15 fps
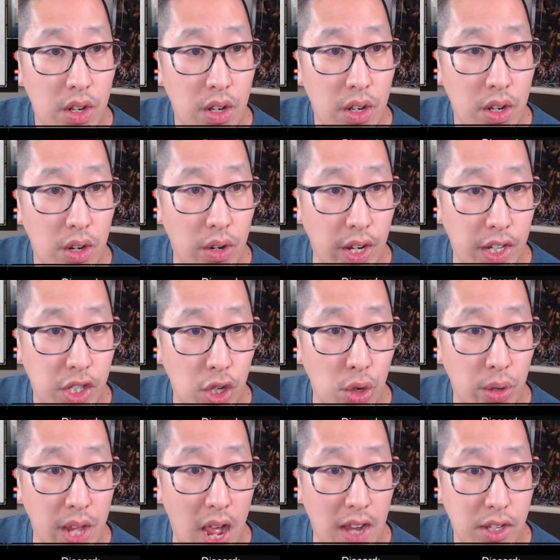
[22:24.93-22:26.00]
Okay, so
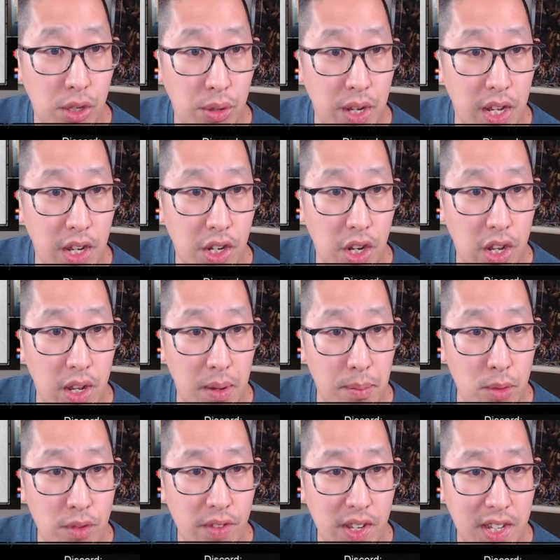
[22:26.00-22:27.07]
yeah, so he
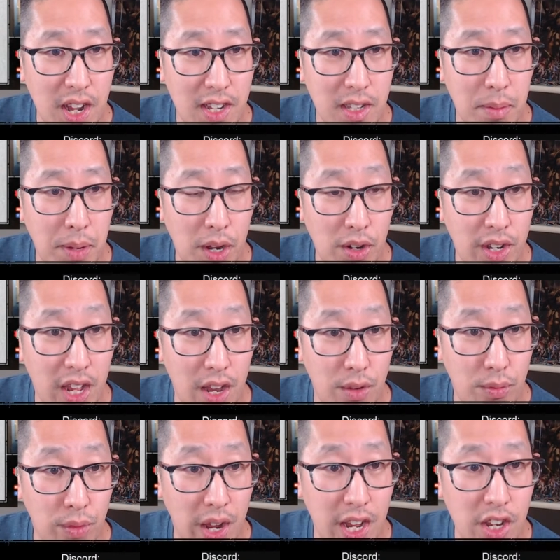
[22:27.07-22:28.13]
moved his guys up here to get
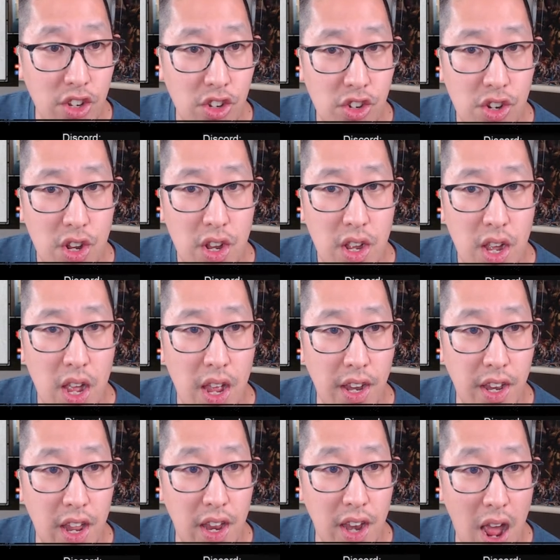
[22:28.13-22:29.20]
in range,
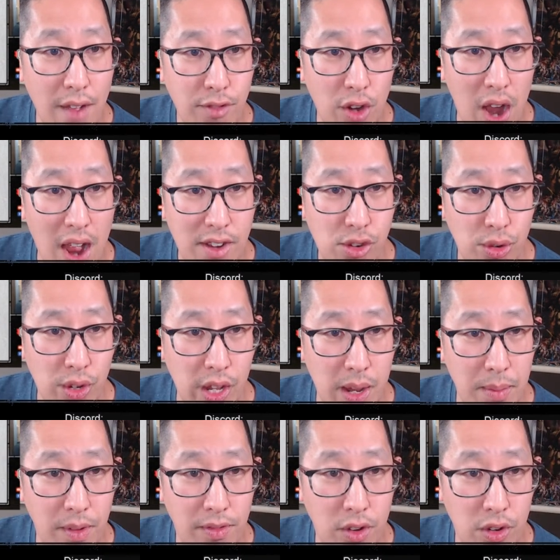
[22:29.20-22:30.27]
and then after Astral
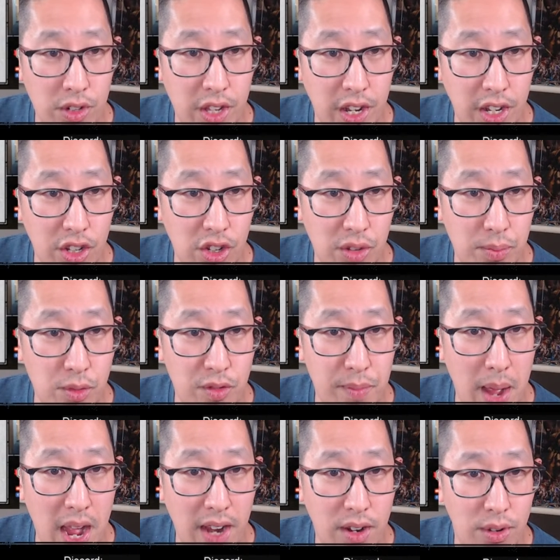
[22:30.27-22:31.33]
Aim, of course, they can just move
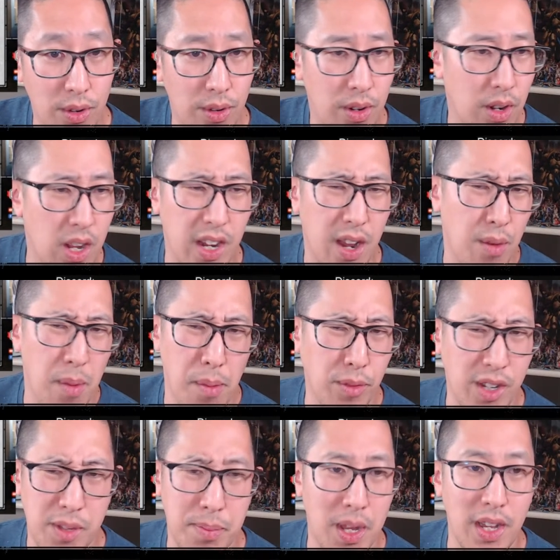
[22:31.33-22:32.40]
back, or I can't remember
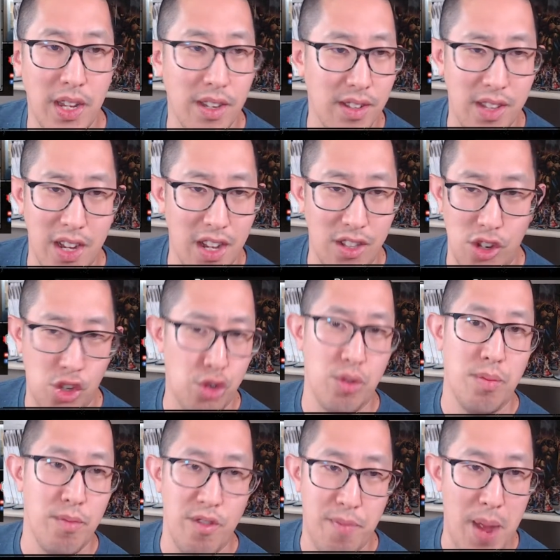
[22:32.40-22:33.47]
what spell that is. They get to shoot
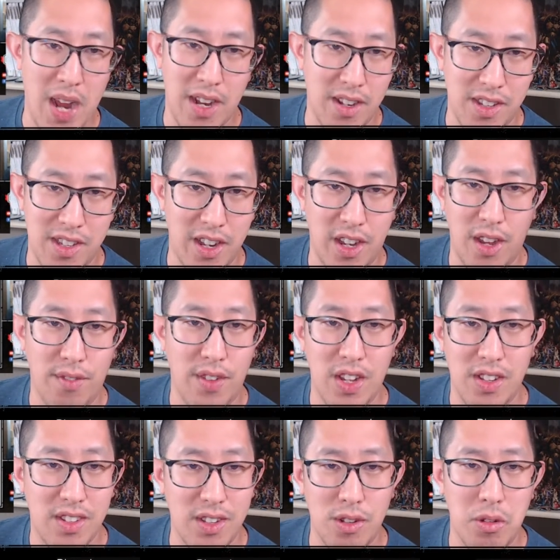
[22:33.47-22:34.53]
and move back into Psychic
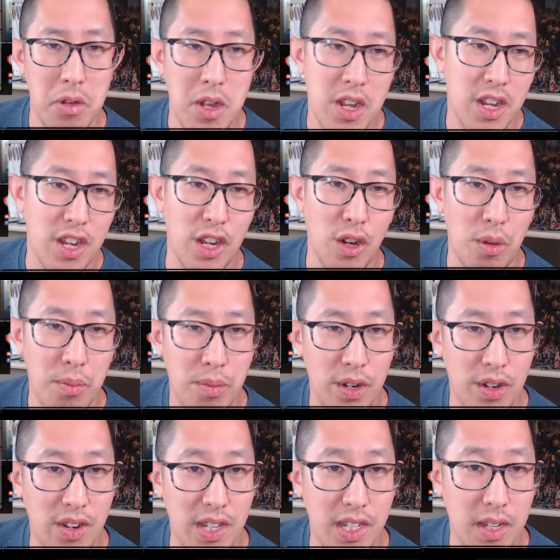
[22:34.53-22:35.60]
phase, so, you know, pretty
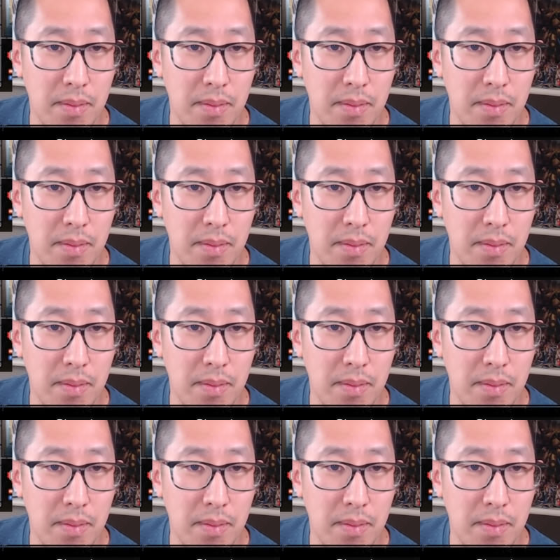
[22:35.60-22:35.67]
crazy.